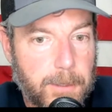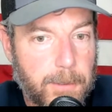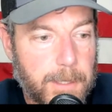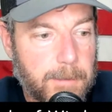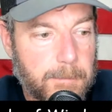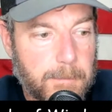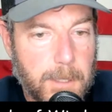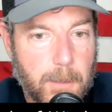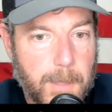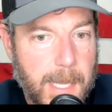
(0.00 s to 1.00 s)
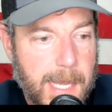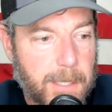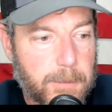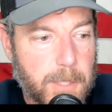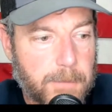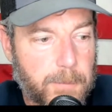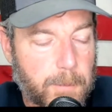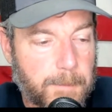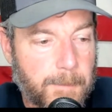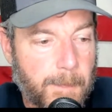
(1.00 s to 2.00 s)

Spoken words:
duty. My hat goes off to them.